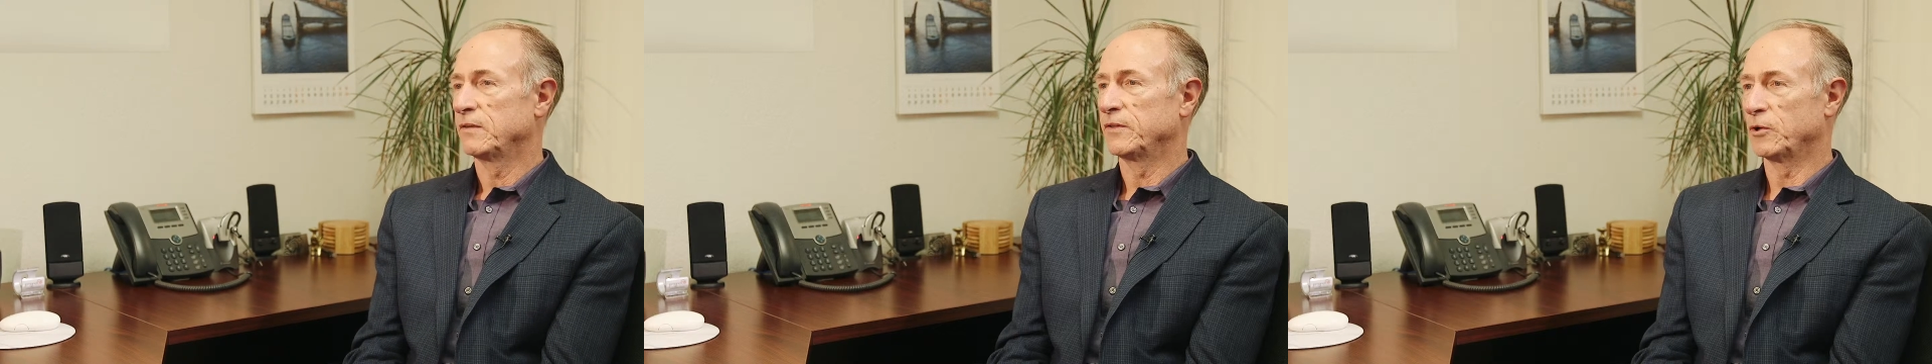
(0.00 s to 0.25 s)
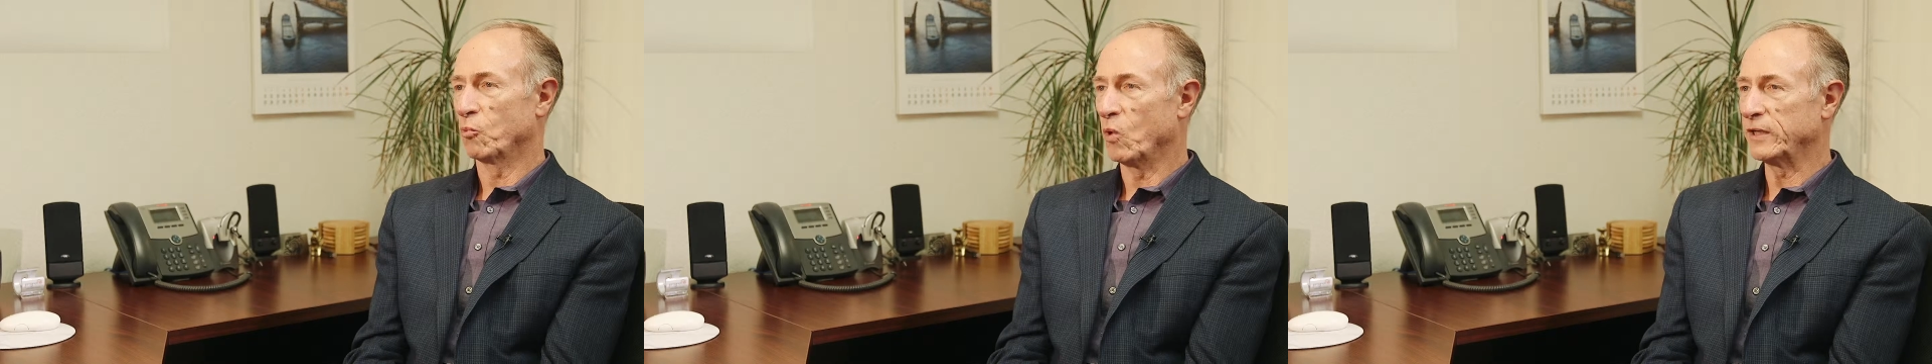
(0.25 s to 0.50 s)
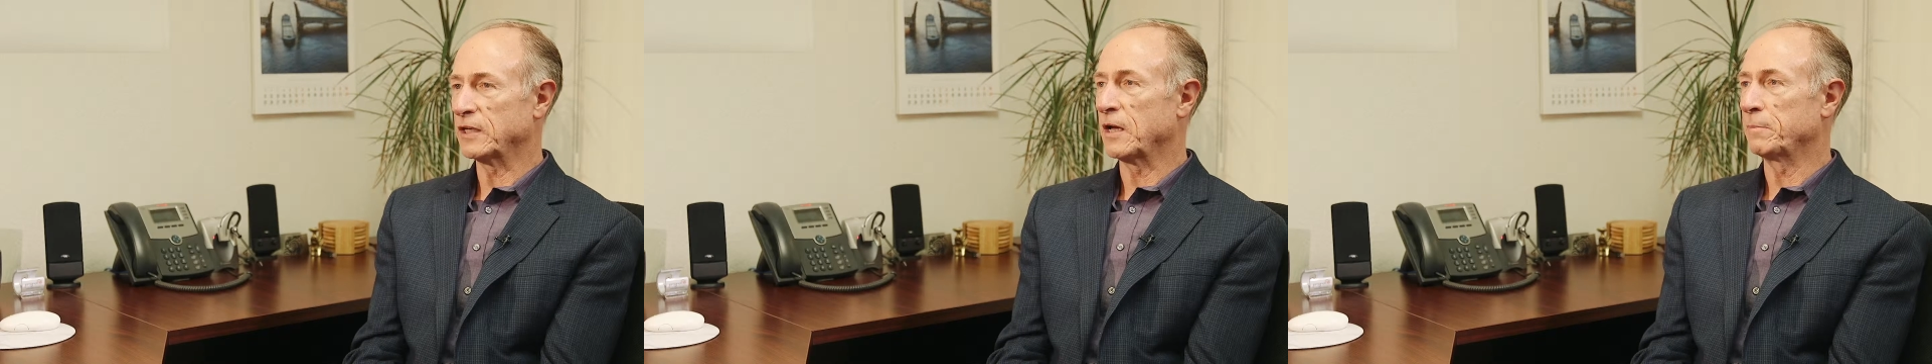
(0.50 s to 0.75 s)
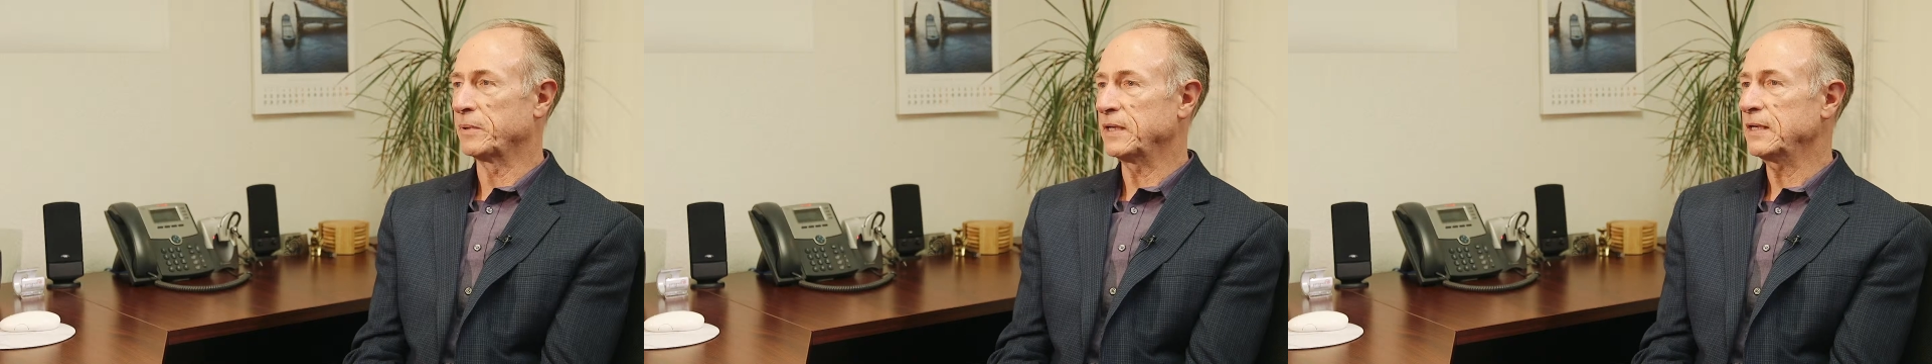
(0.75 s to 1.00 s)
They're one
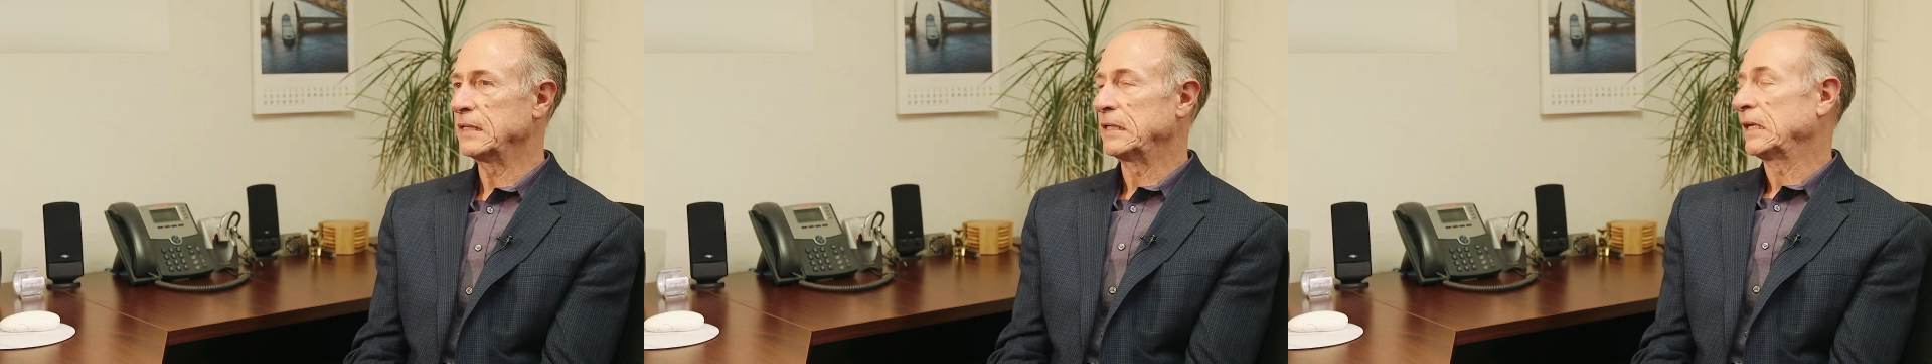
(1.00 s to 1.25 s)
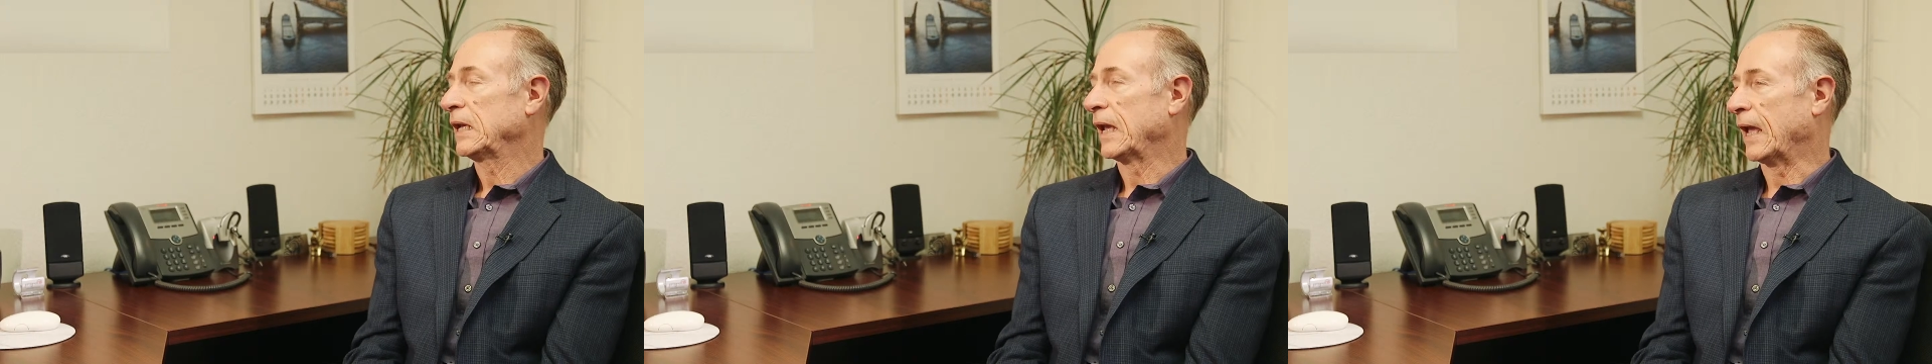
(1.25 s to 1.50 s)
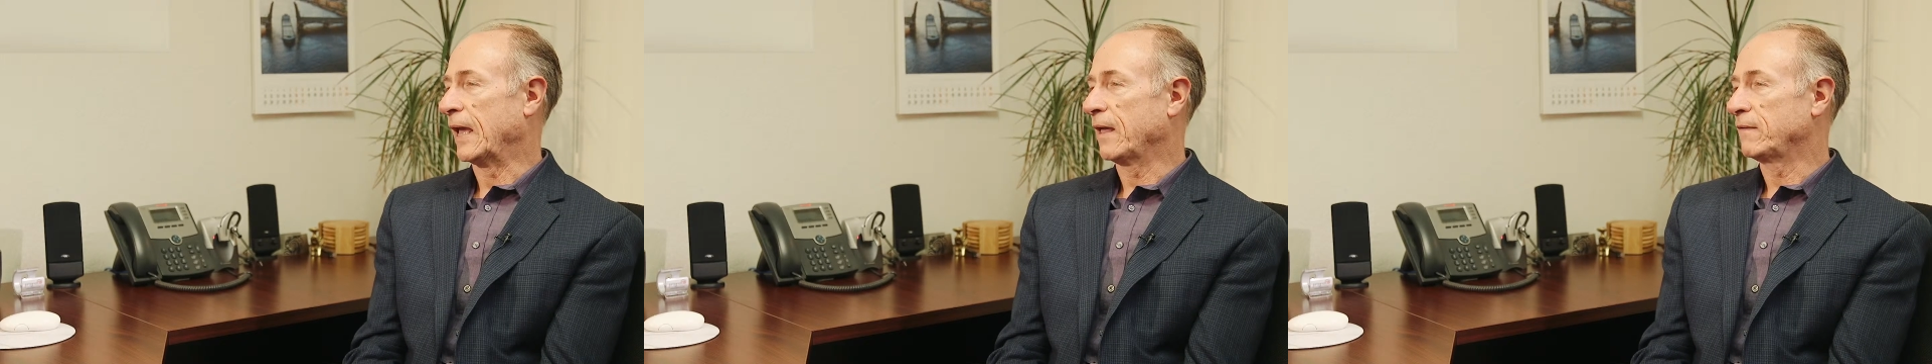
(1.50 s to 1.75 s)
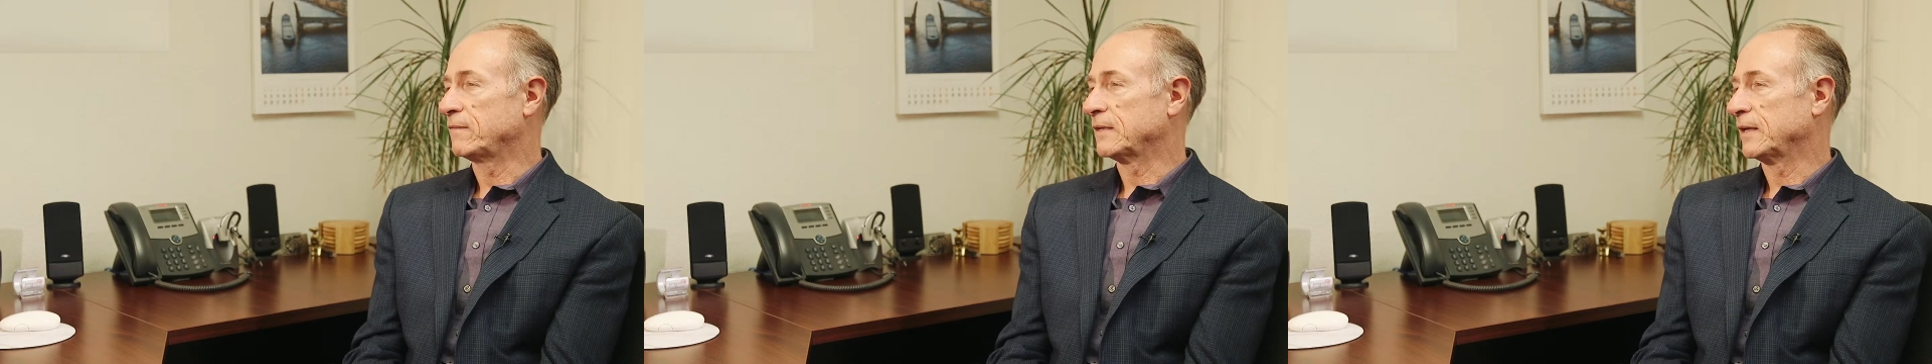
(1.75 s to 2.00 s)
company.
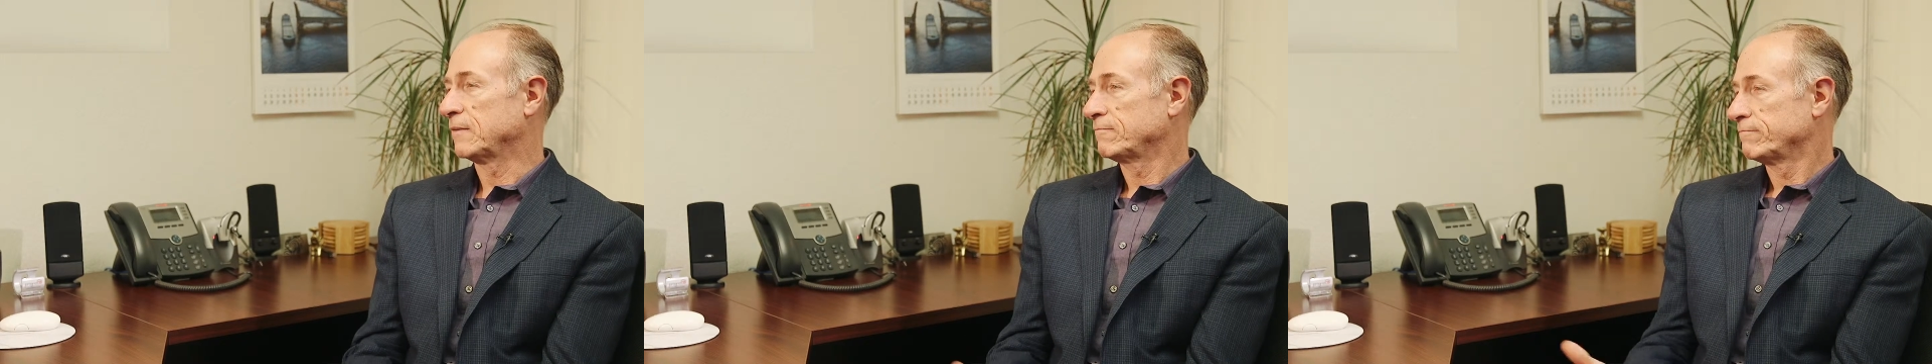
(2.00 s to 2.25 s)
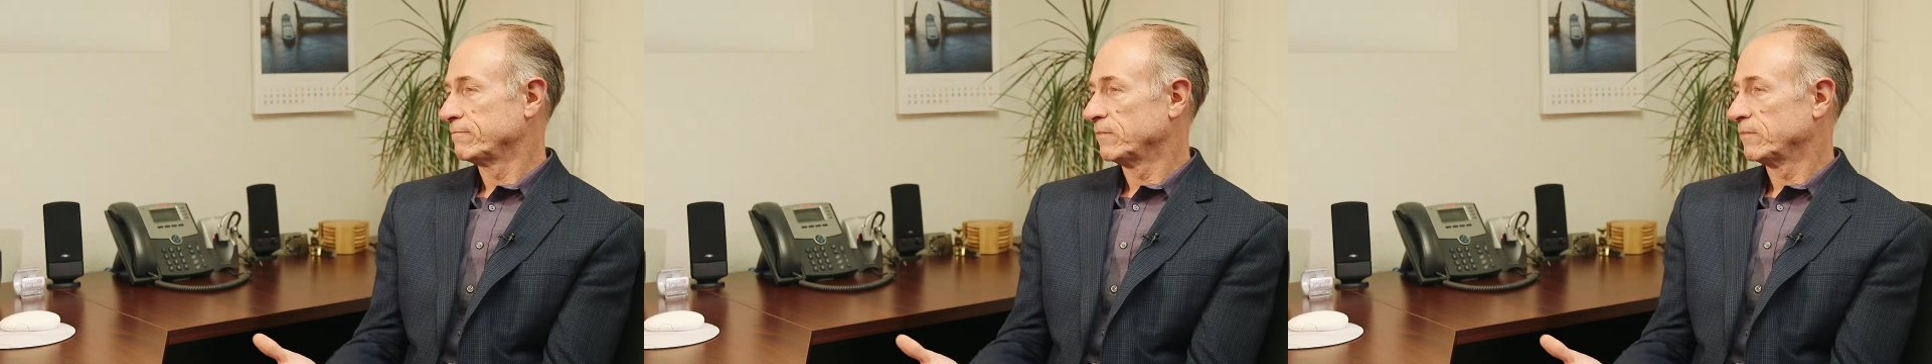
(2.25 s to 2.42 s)
And